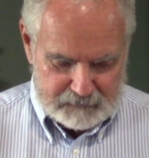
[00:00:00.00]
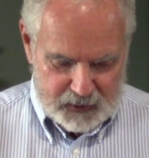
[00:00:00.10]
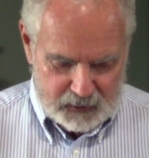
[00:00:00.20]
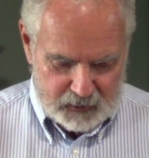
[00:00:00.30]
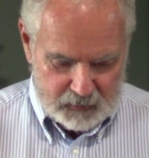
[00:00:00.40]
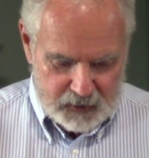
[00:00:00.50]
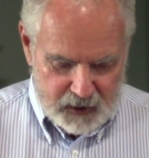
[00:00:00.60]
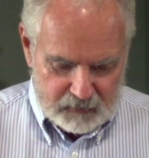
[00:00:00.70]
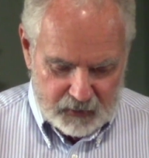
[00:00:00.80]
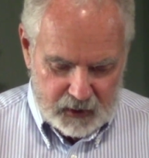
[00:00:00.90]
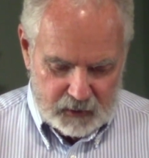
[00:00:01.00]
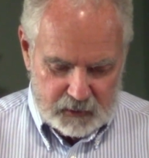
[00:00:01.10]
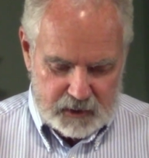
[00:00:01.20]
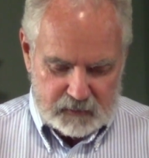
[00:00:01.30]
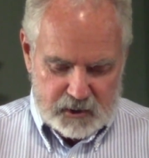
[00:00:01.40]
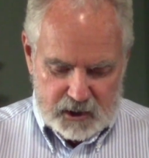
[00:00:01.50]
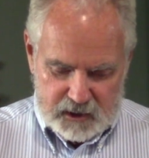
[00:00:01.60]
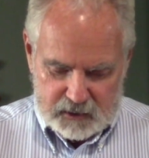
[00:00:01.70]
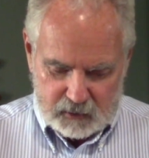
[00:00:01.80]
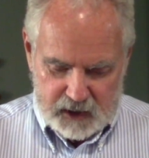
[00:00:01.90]
You know, followers of
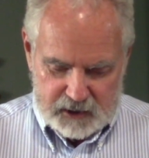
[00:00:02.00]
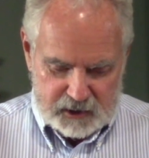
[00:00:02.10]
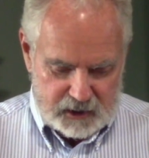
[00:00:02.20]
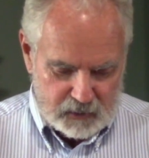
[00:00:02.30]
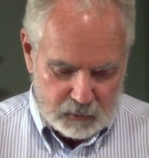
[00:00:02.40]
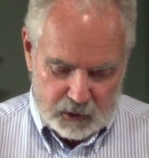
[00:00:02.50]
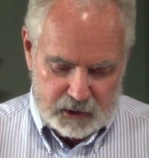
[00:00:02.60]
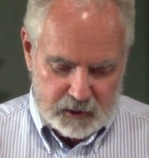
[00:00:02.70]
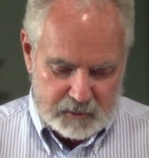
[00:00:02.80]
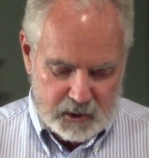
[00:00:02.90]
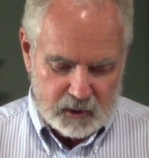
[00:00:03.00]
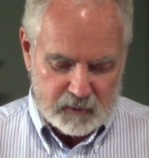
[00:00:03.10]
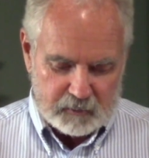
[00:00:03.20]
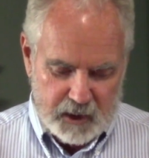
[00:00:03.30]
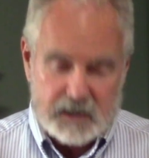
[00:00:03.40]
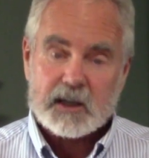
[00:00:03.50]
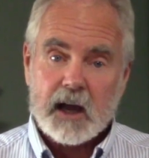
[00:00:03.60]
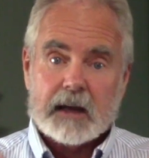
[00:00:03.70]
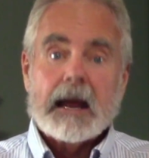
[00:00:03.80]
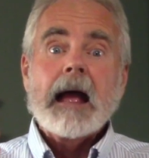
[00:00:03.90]
Jesus Christ need to worship, serve, praise
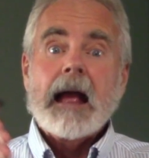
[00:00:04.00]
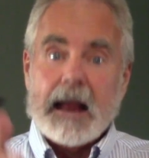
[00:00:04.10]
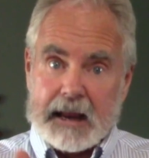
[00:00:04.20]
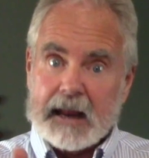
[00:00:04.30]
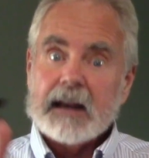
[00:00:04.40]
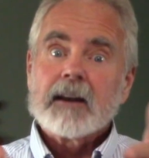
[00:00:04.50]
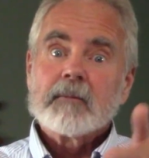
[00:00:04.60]
God, and